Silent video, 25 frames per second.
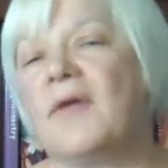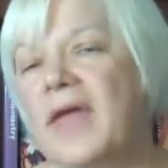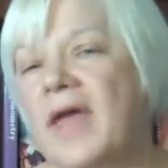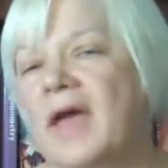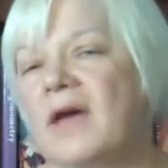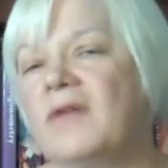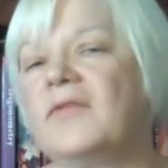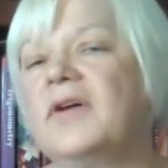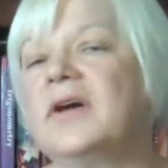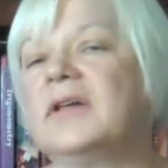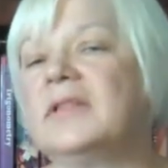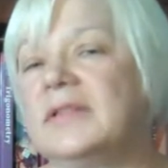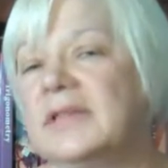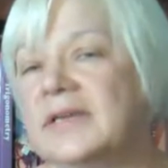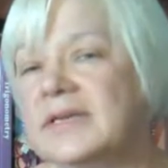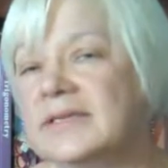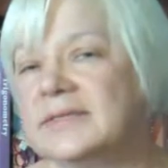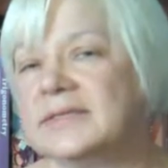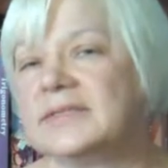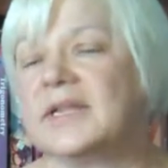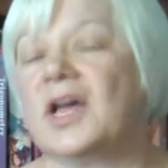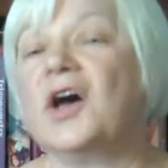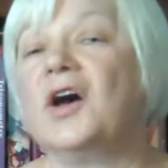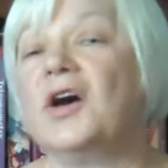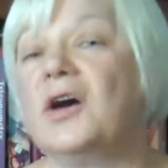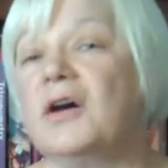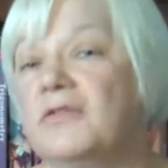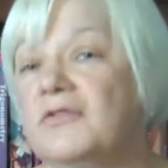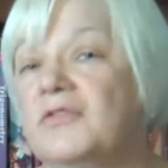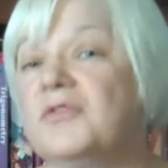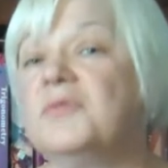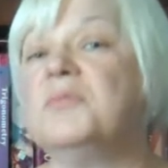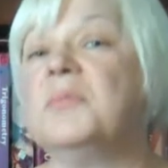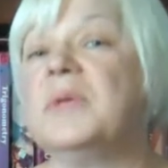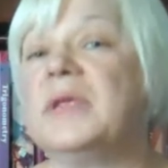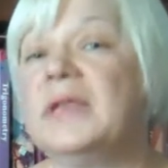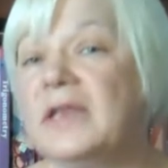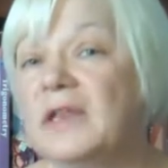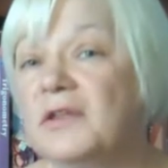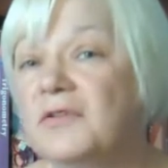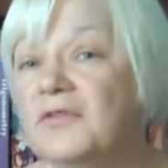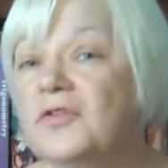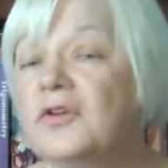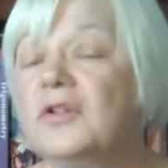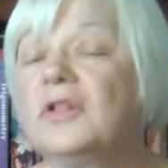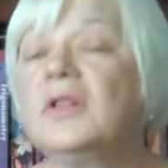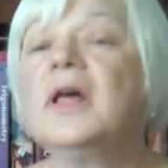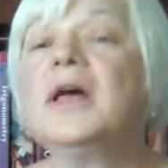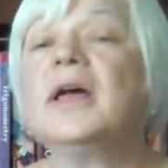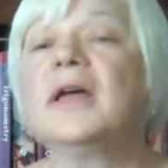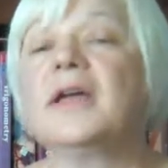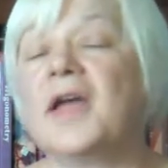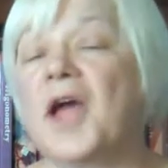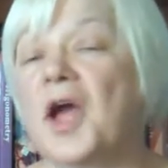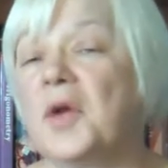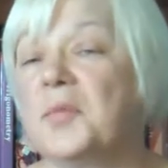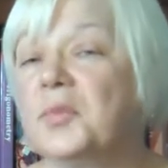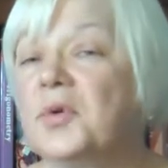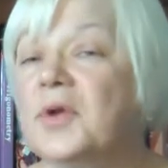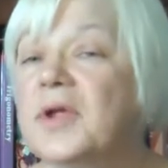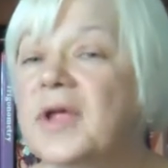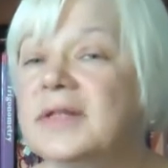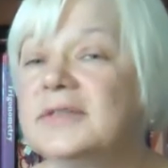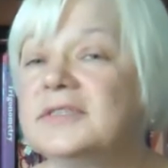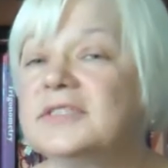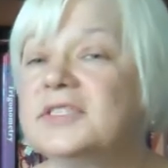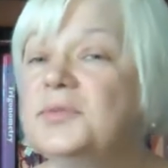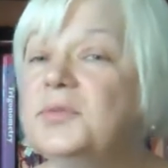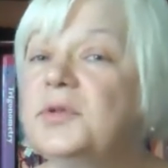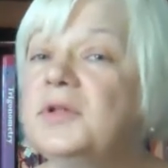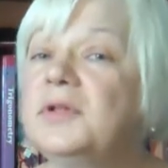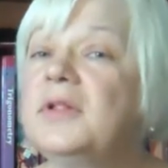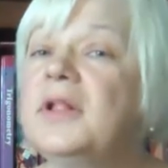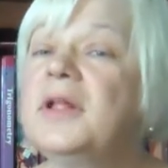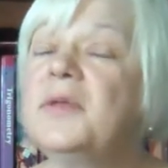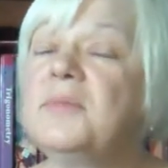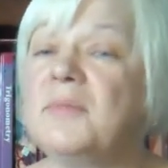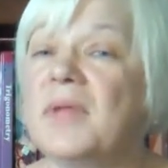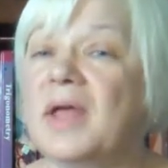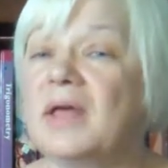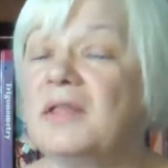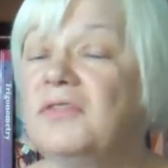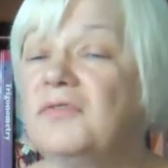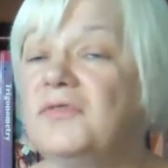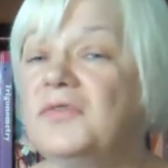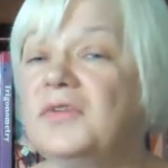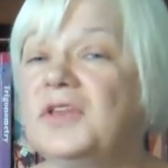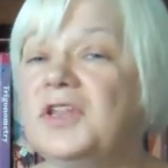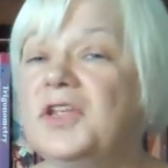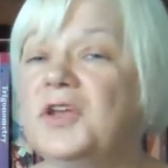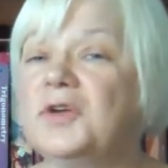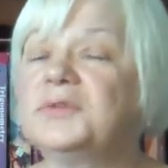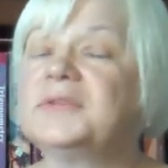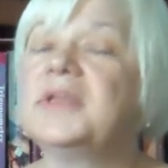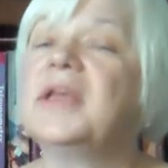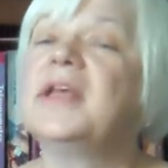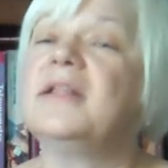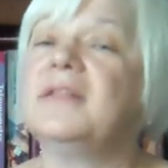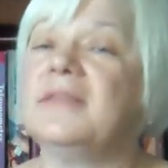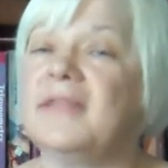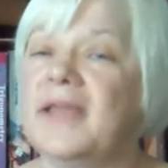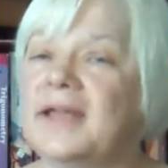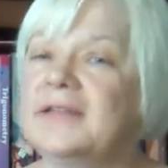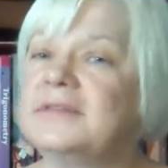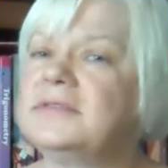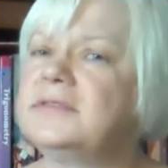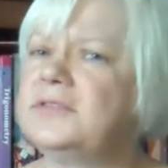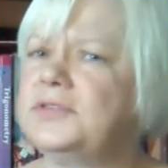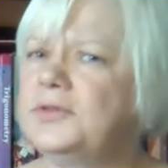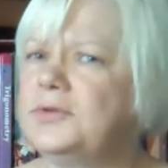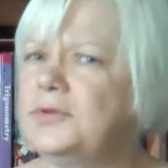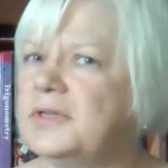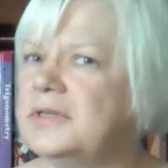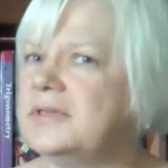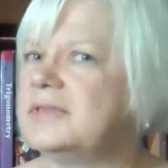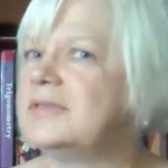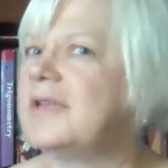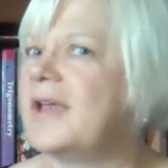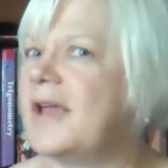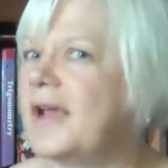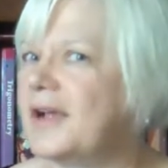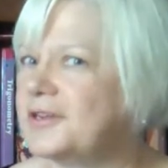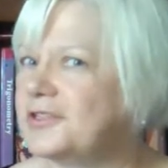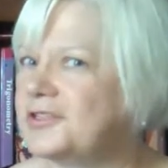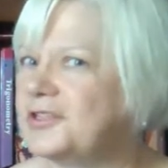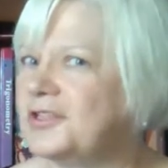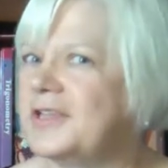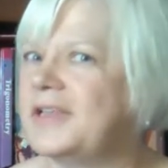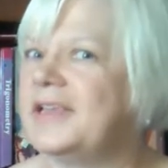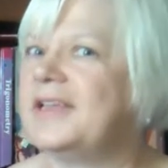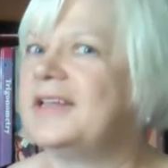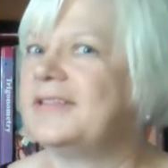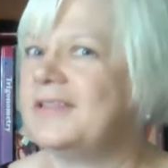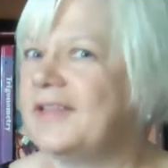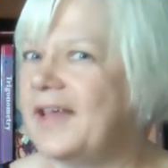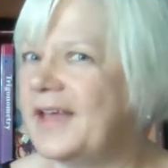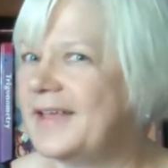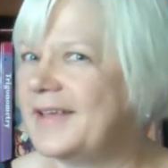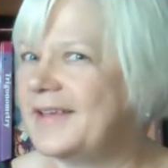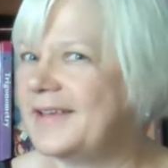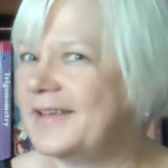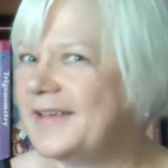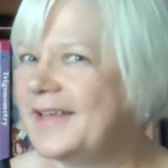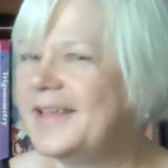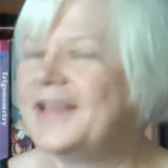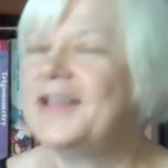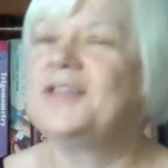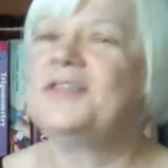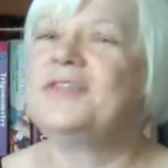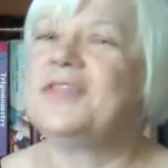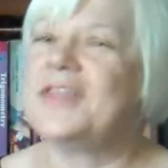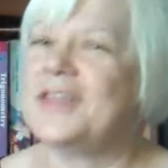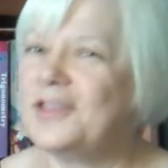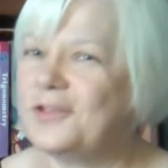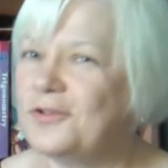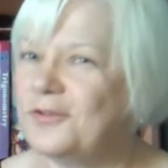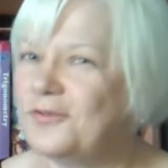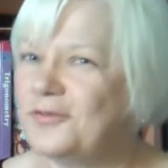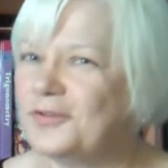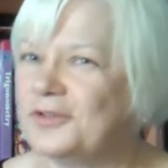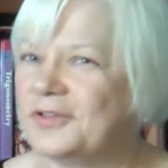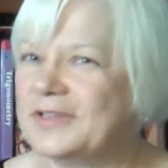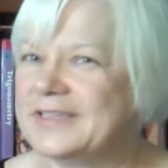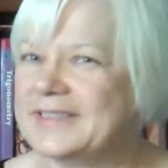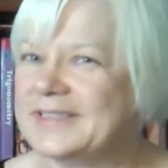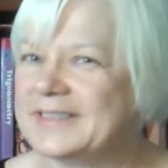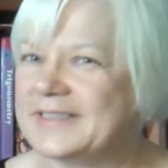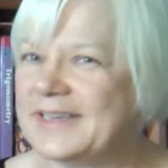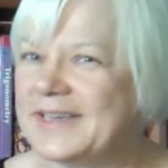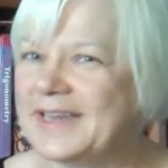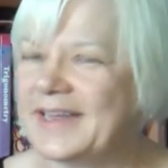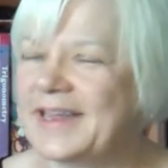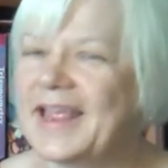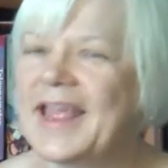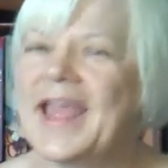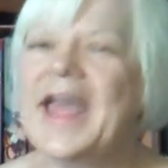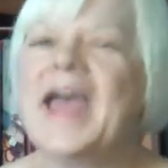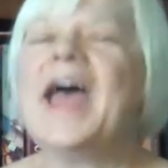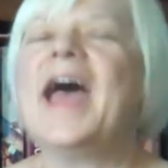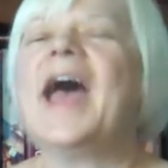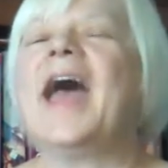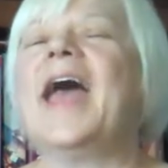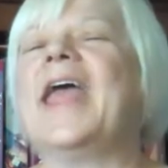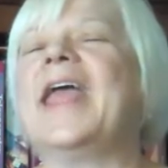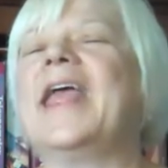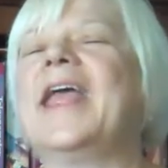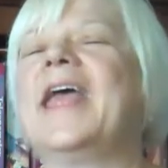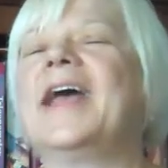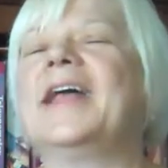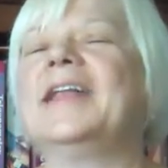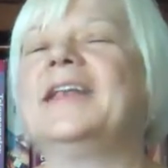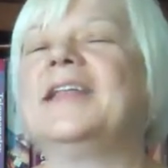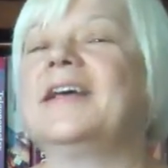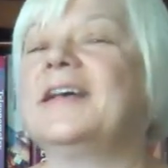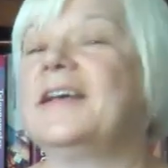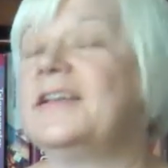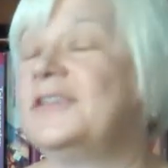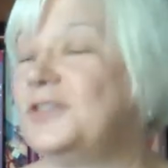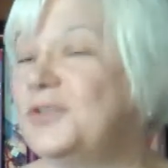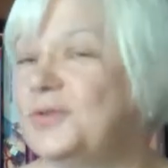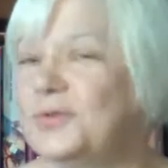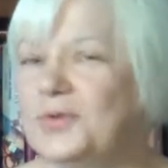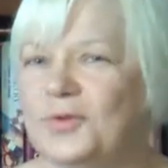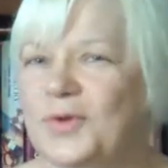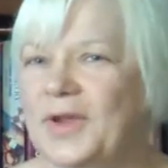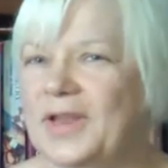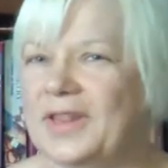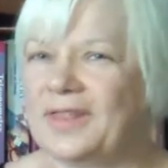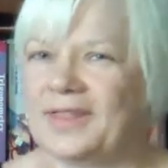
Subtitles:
have a list of meaningful, comprehensible math videos that students actually like. Thank you for listening, and do great